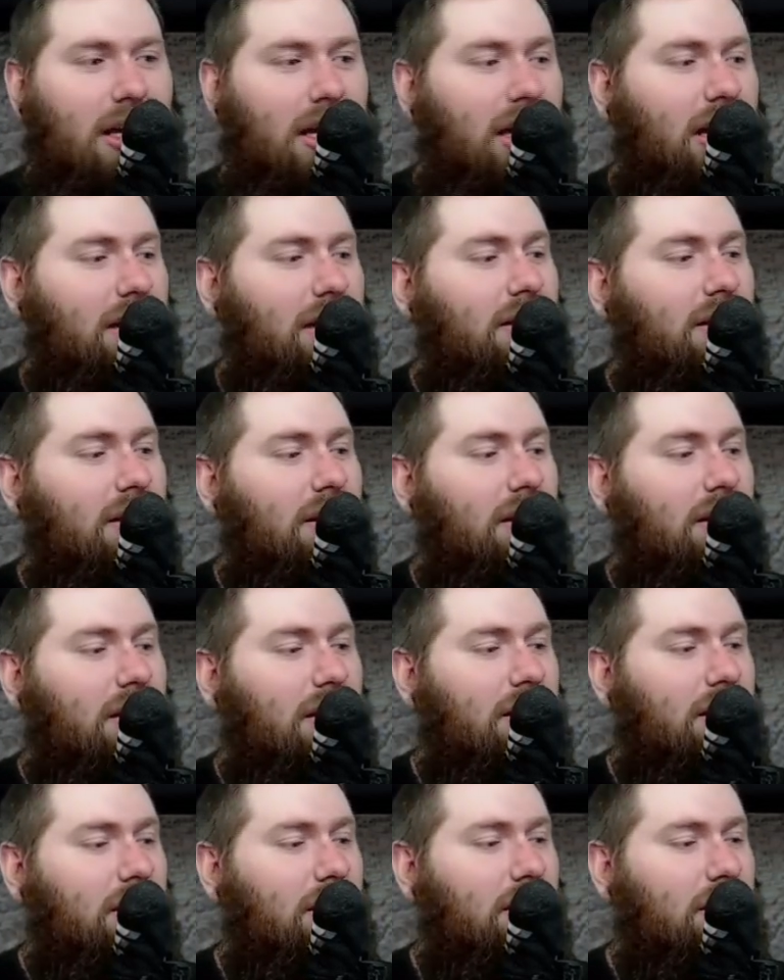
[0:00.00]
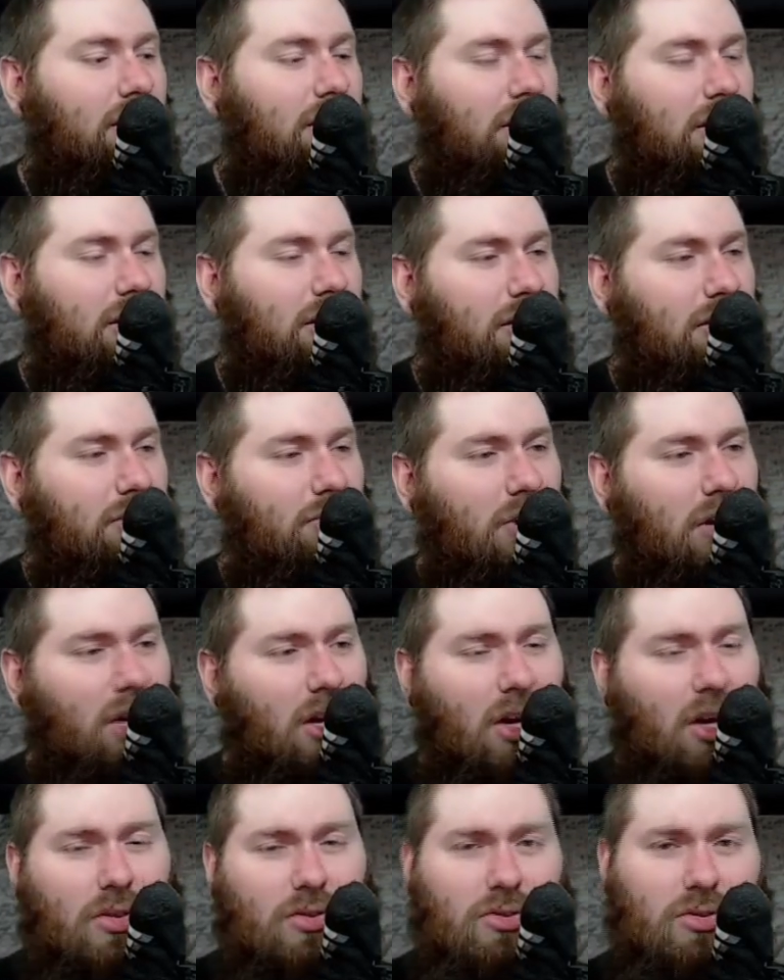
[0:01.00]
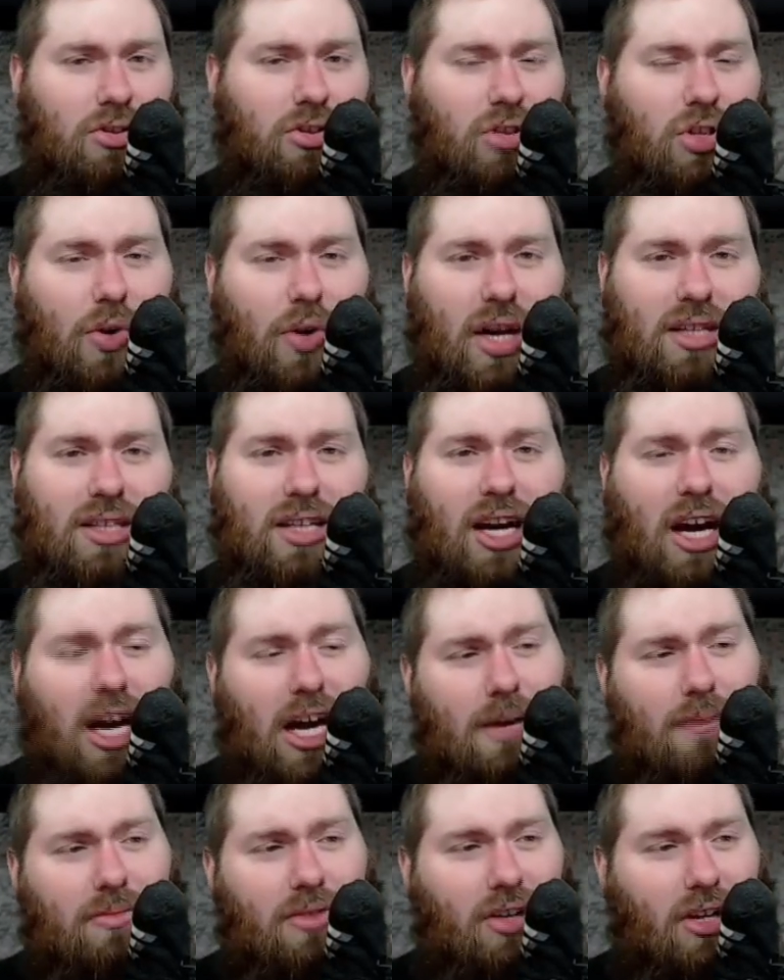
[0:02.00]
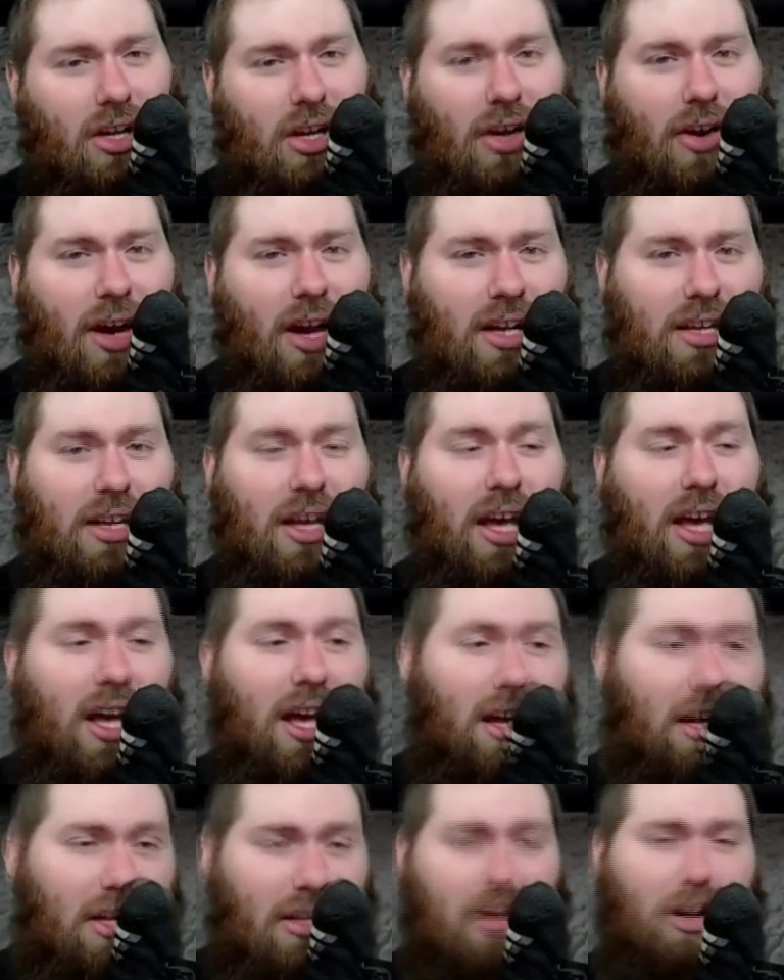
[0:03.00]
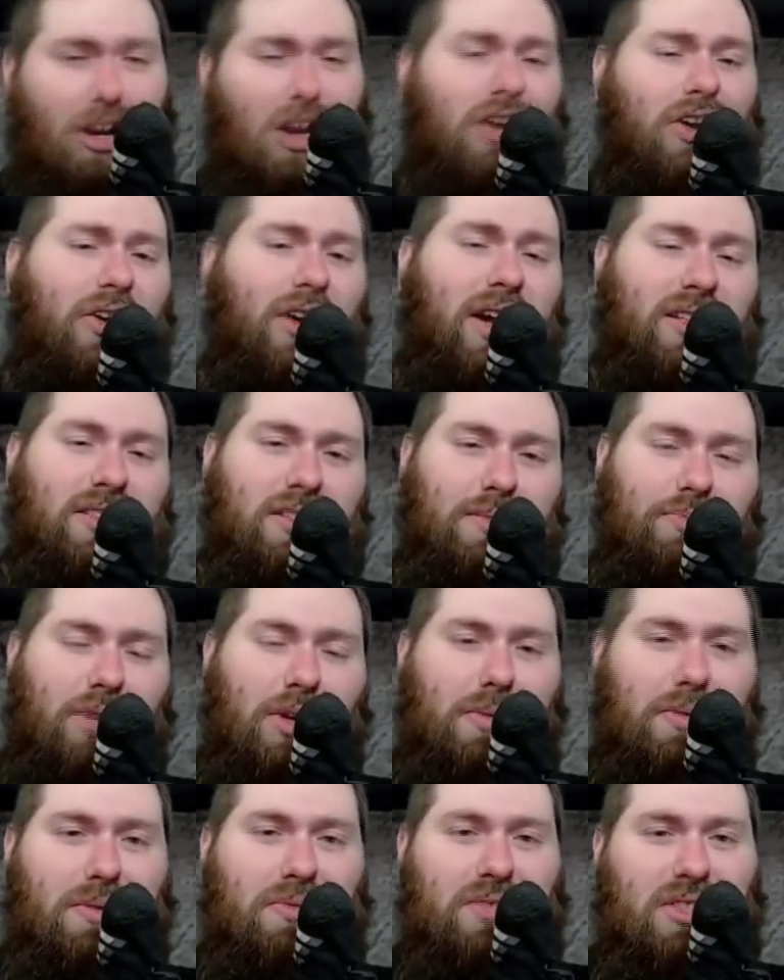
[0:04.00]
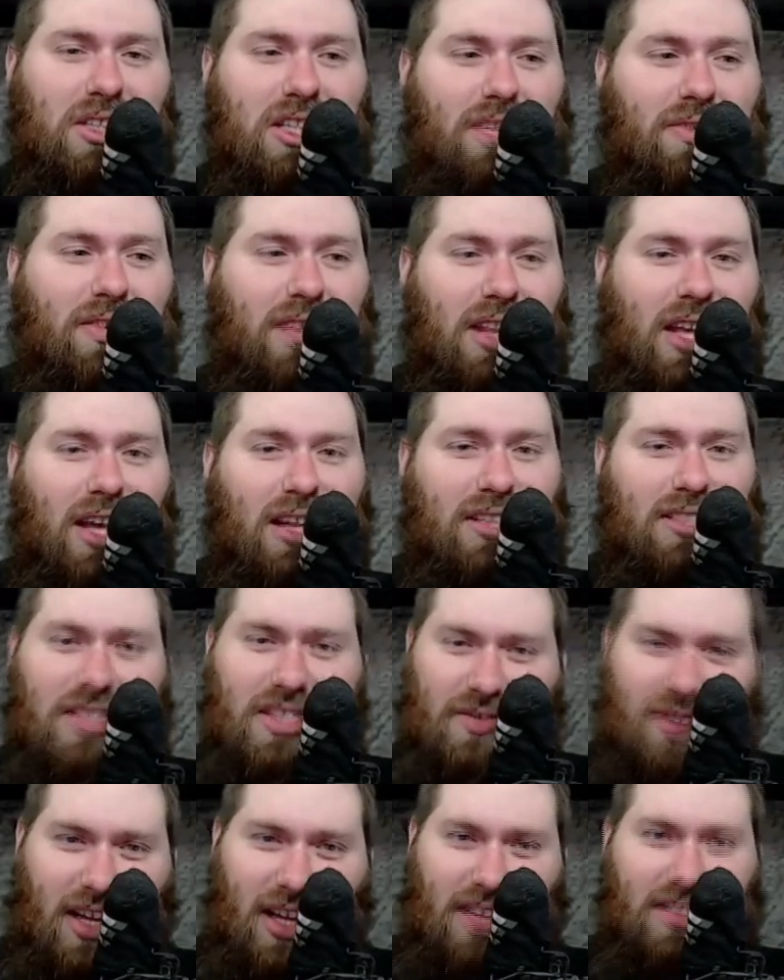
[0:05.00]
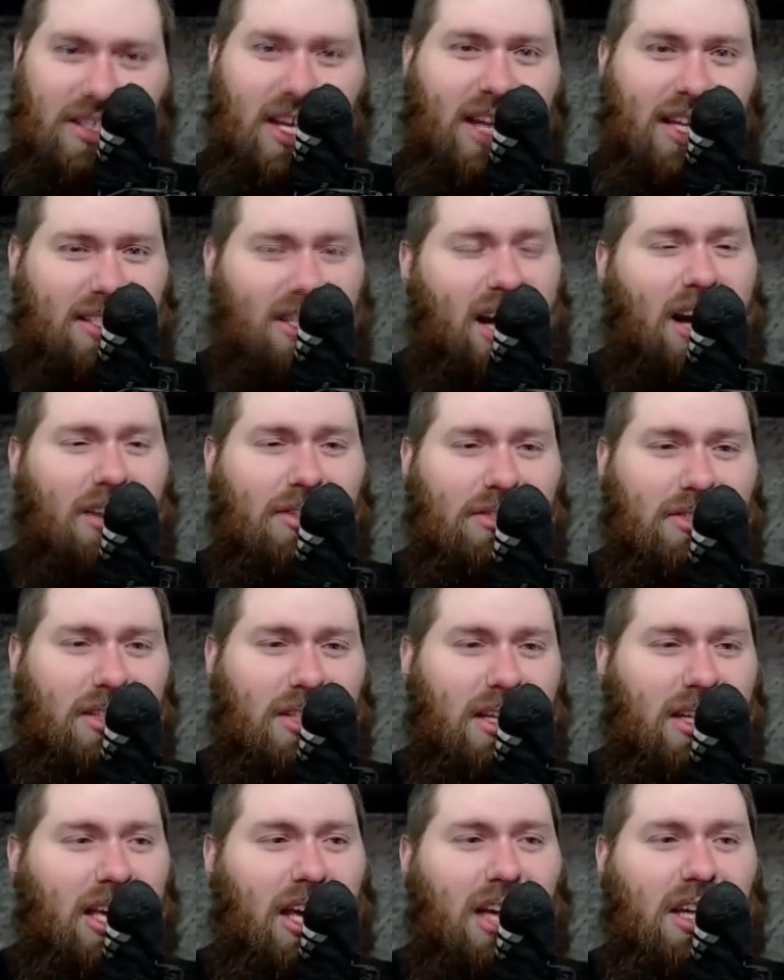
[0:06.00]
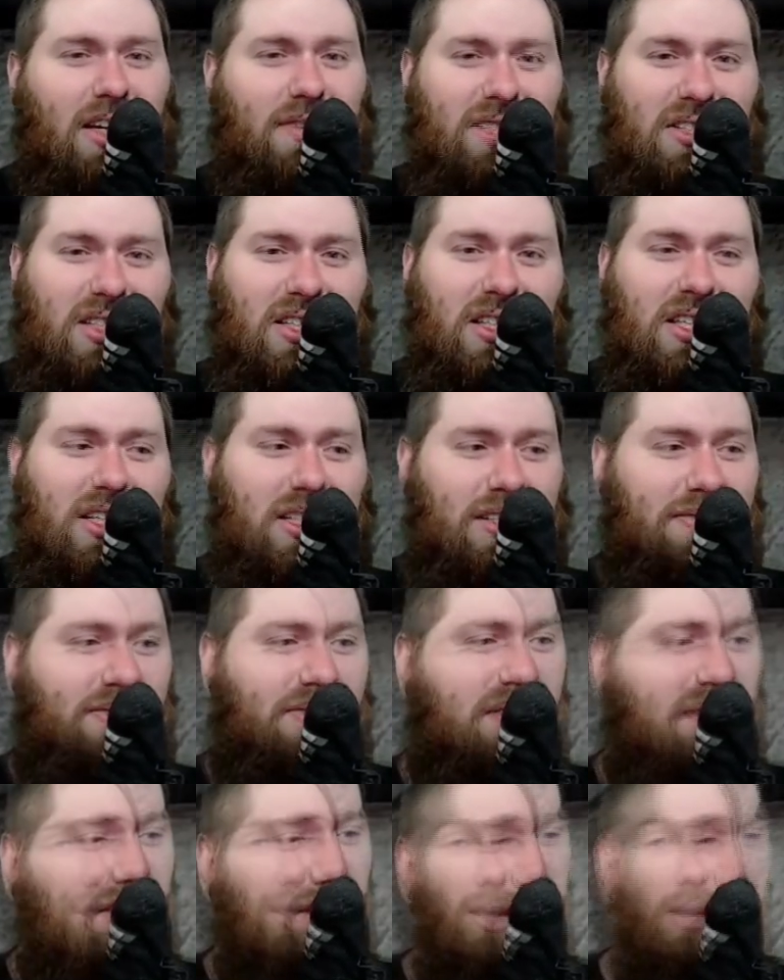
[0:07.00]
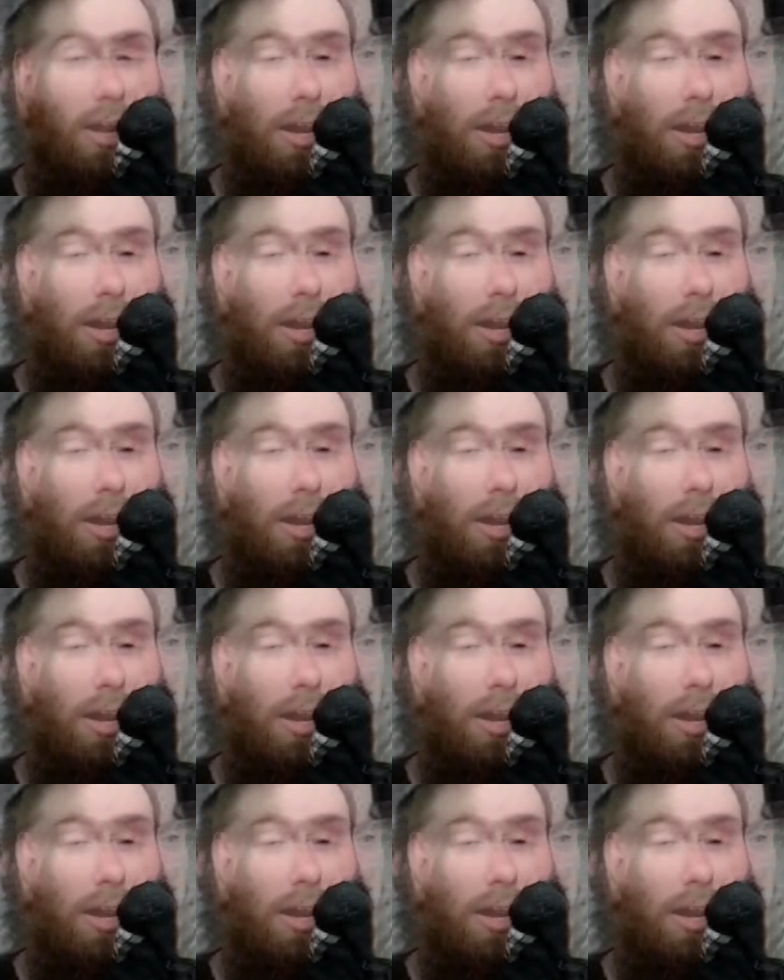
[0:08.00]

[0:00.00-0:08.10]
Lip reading: And we're gonna go two at a time. They're gonna go head to head, and then they're gonna go against the premium sleeve at the end to see if they can take down the king of sleeves.